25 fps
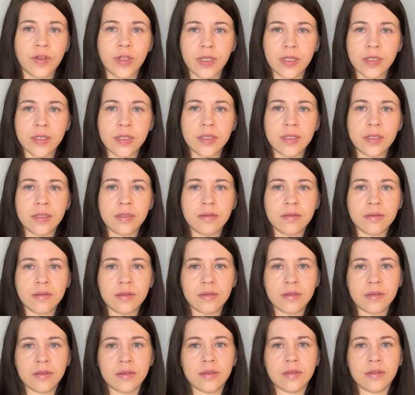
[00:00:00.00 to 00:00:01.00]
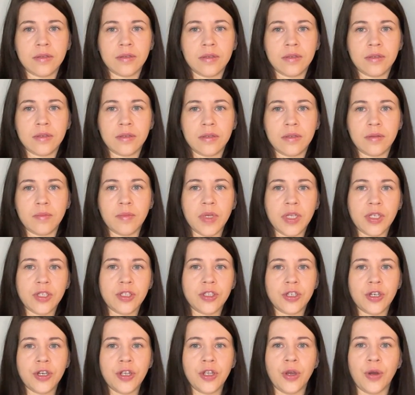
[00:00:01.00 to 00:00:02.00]
this
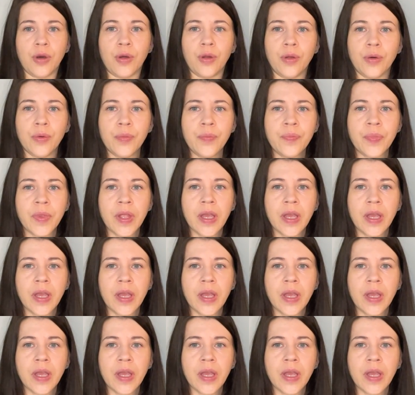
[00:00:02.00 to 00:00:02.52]
Mr. Yolo.